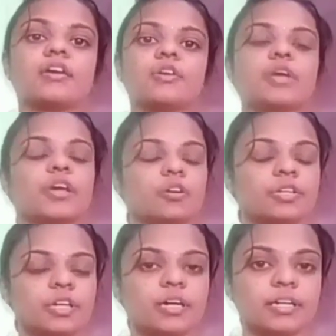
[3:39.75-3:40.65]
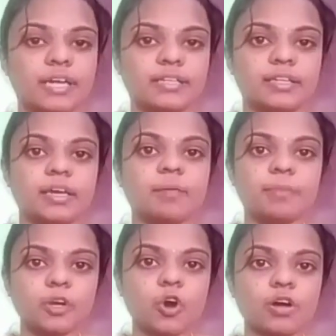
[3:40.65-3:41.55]
You cannot hear anything
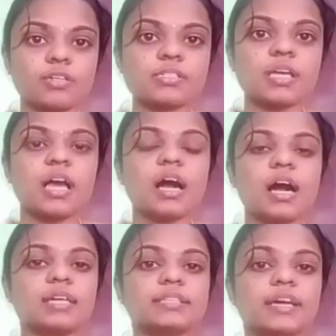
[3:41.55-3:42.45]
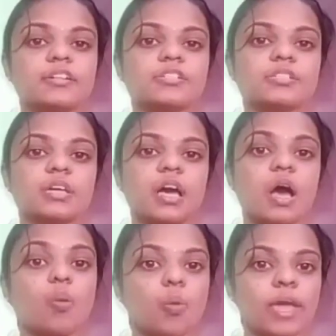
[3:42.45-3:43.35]
because there is
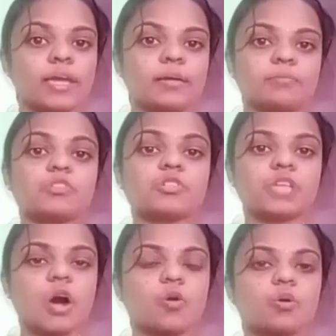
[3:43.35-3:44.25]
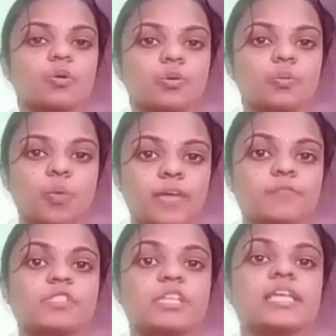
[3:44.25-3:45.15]
a vacuum. So sound
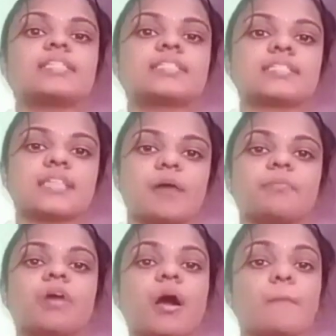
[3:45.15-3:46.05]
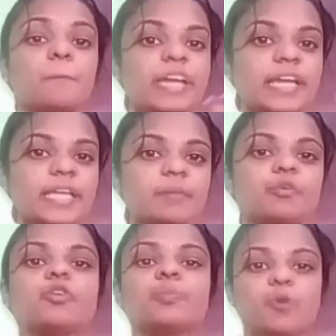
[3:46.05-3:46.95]
waves need some
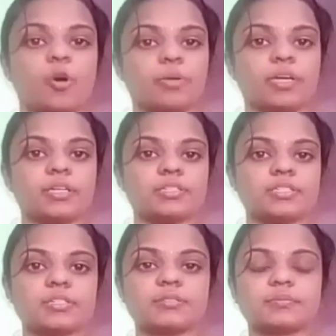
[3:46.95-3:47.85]
medium to propagate.